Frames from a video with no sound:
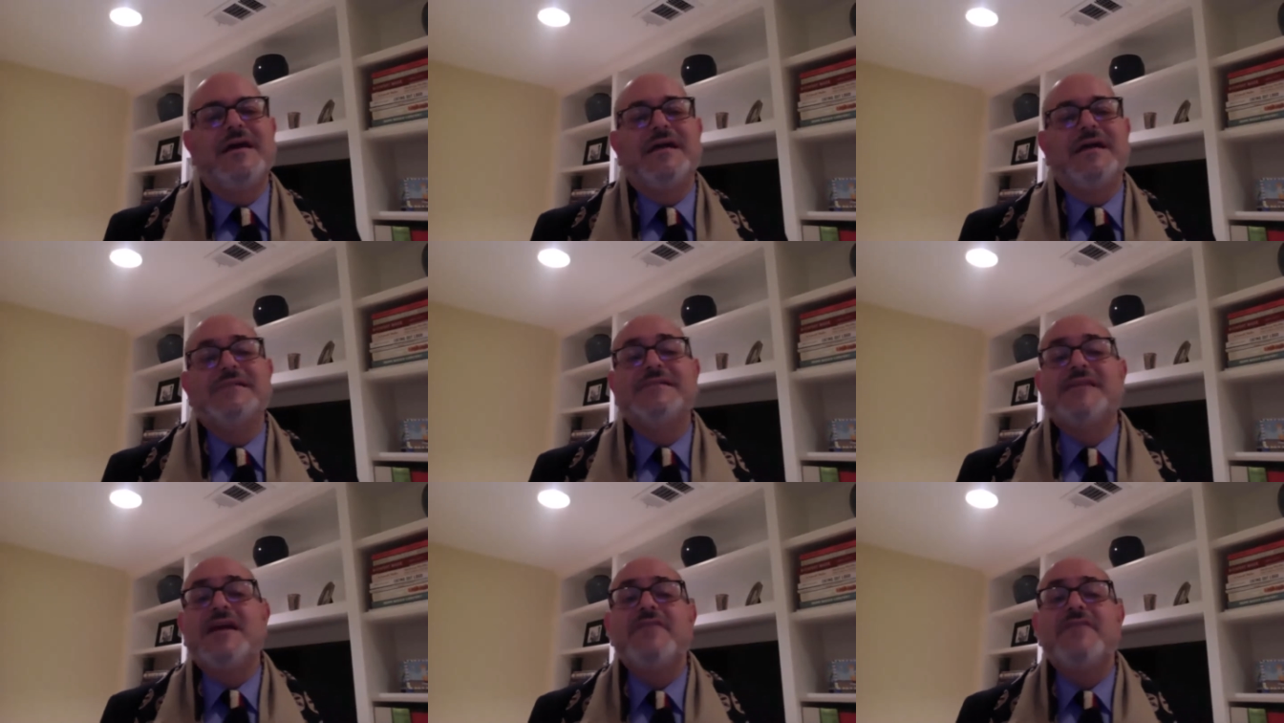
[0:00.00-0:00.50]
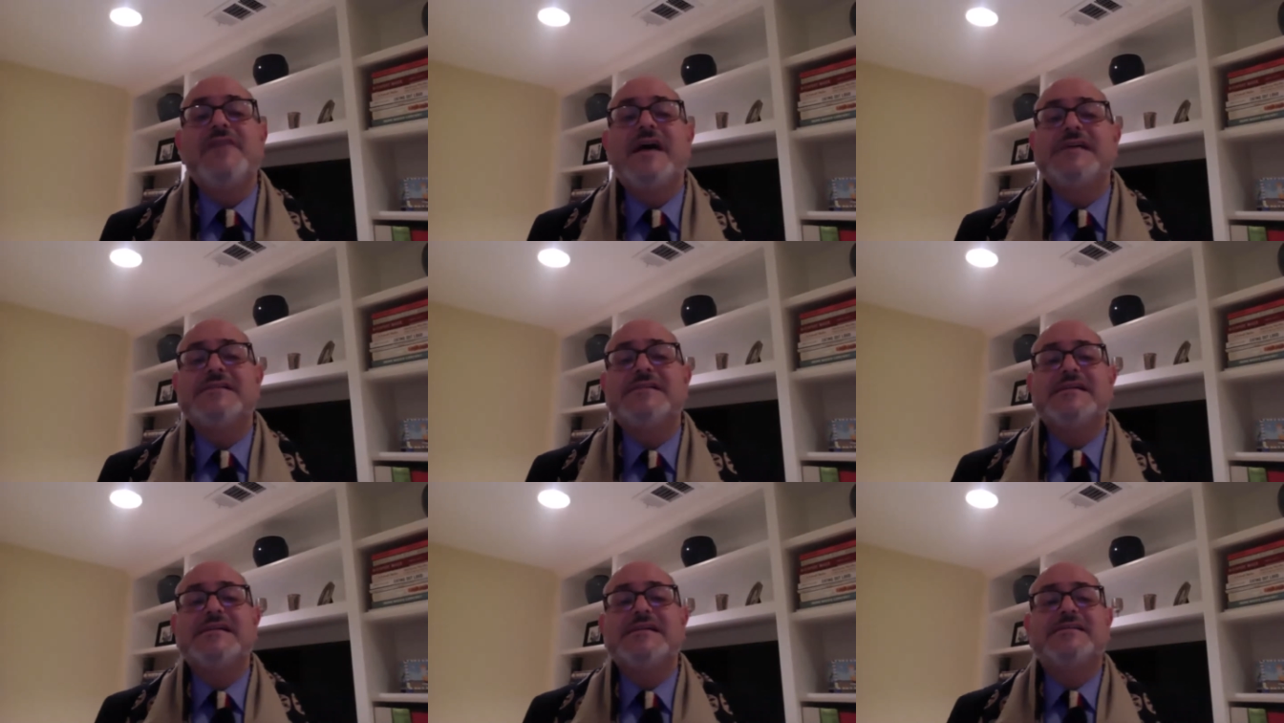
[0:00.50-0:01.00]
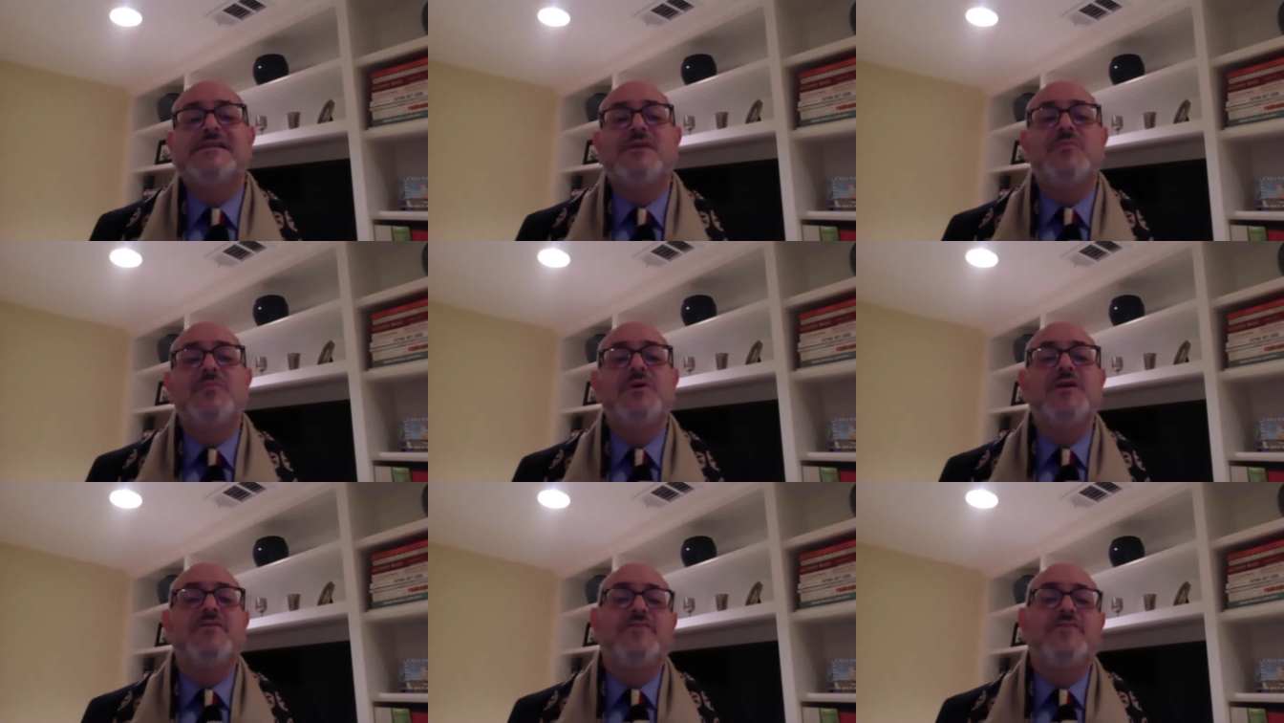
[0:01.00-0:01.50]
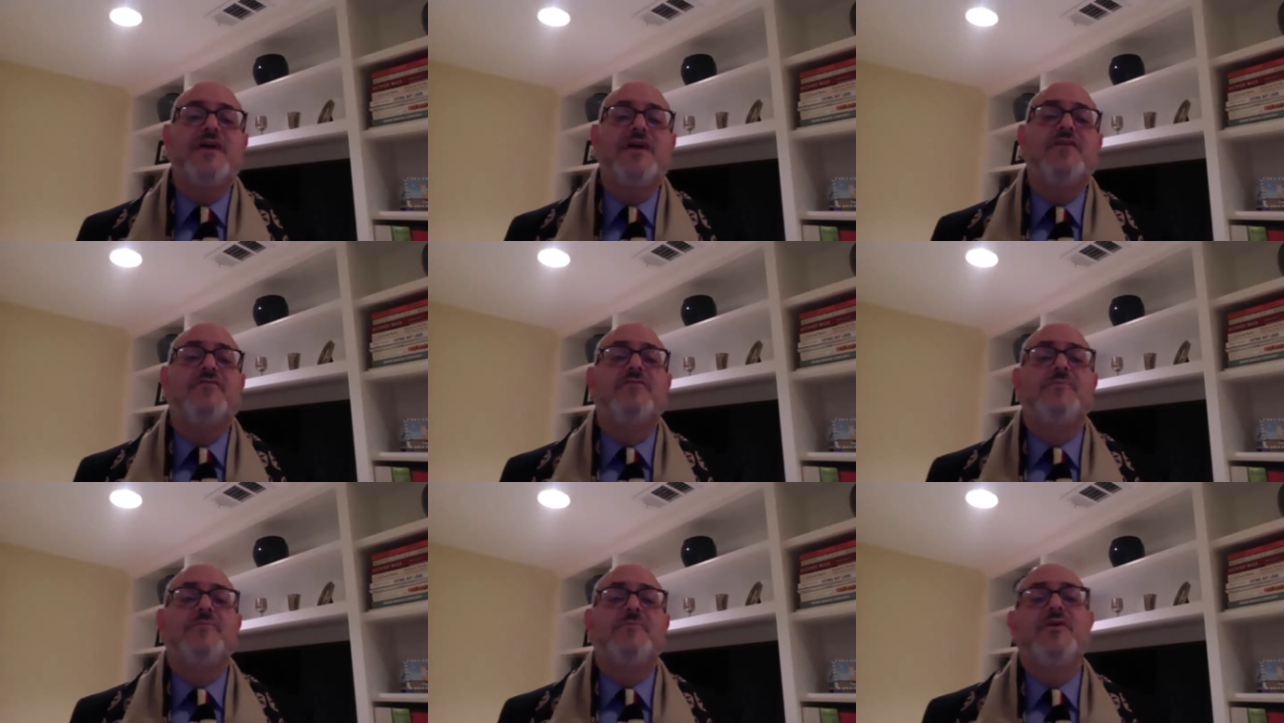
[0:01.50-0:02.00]
Instead of asking someone if they are
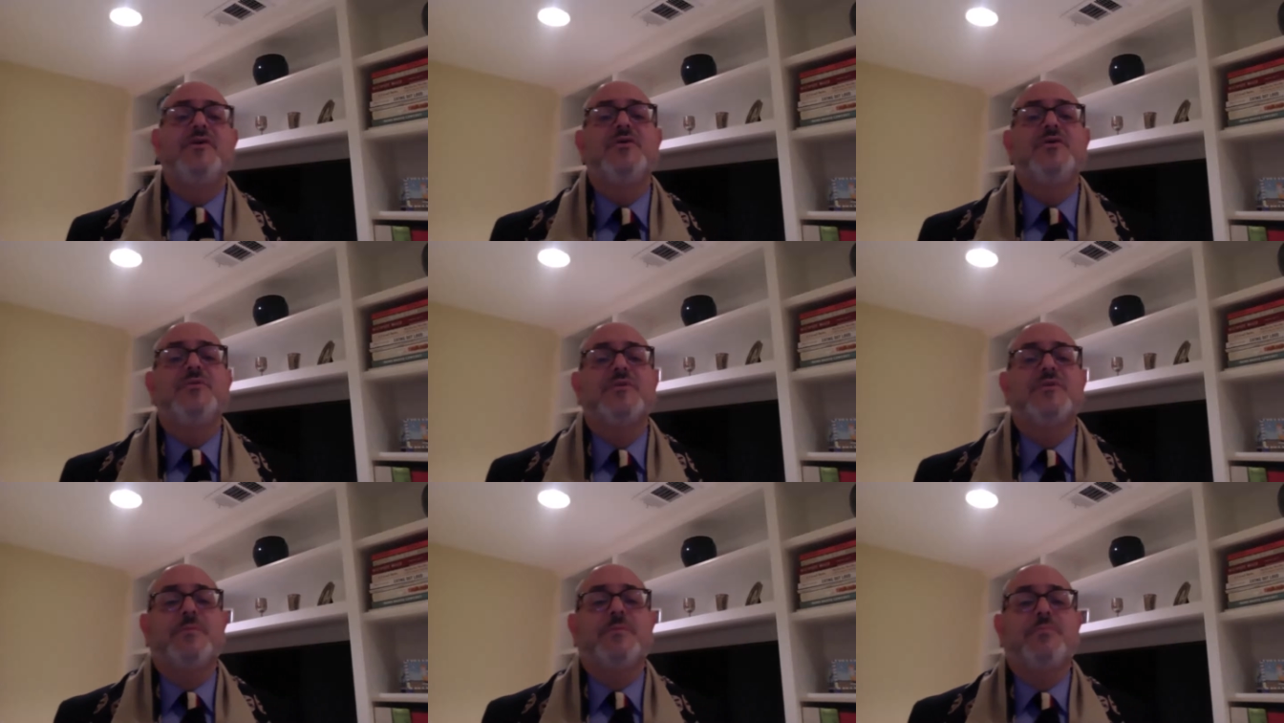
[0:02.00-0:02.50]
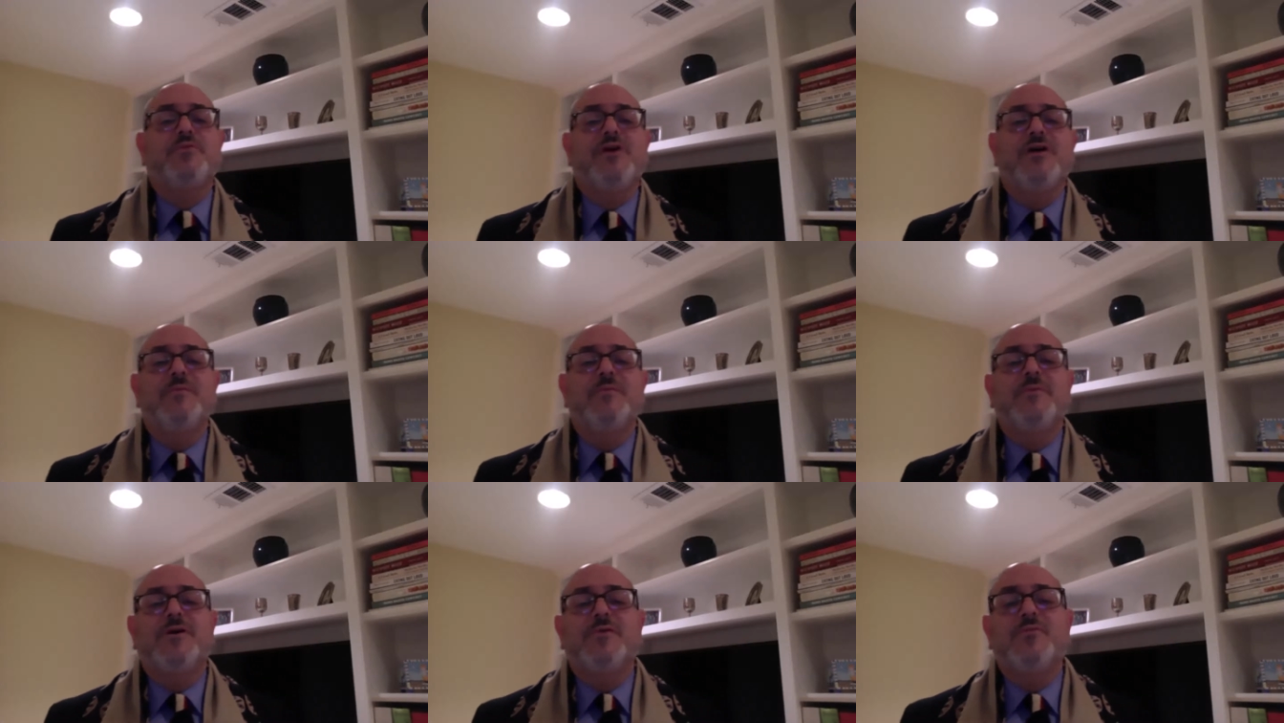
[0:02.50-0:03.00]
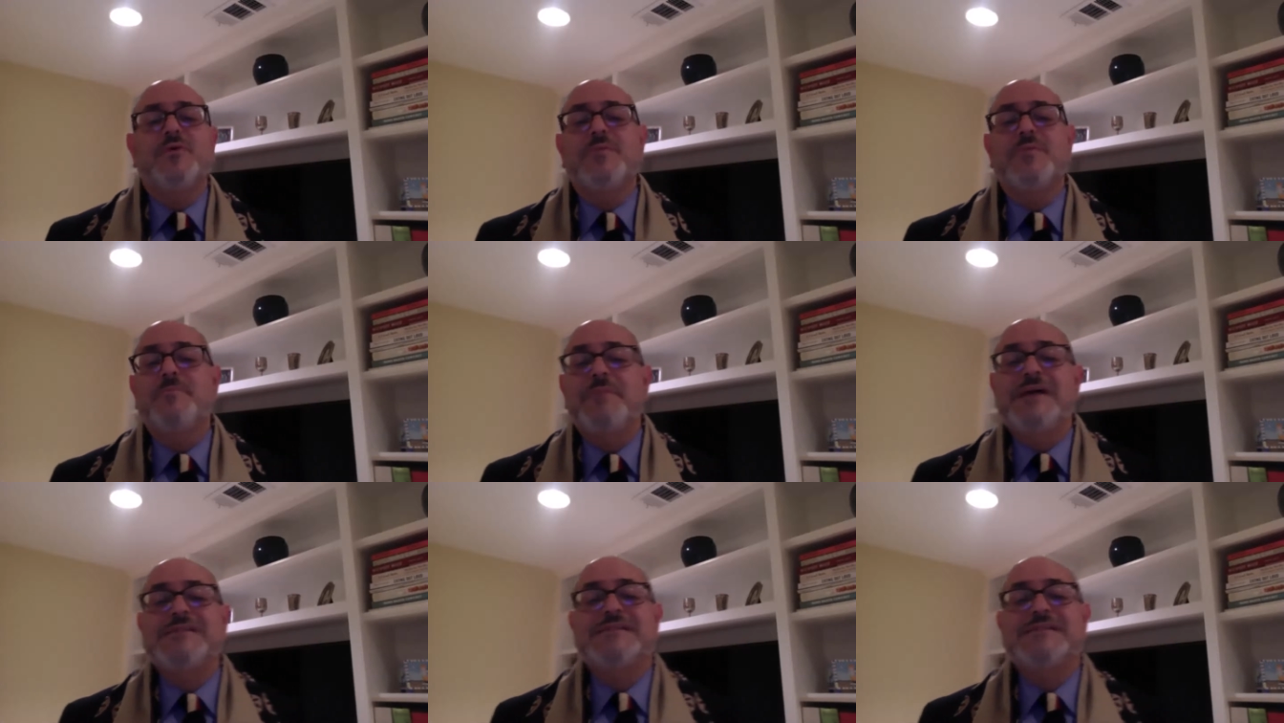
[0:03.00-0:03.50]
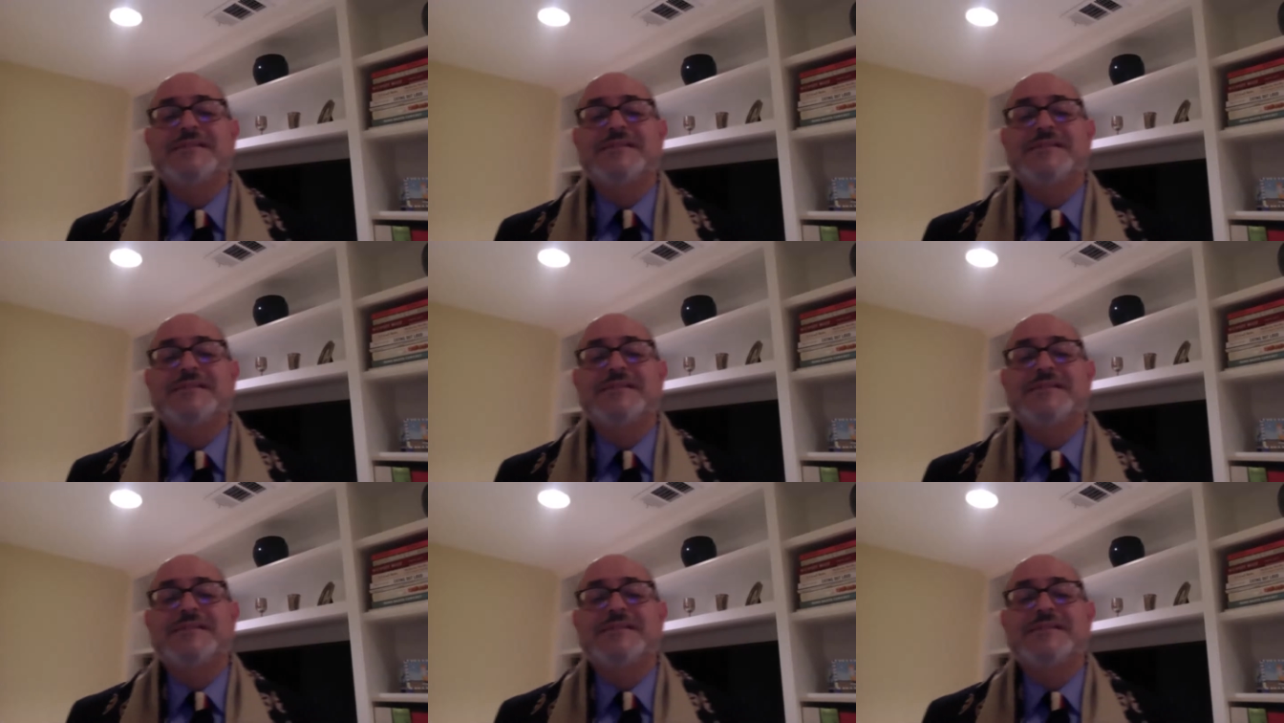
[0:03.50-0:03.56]
familiar with the prayer book with best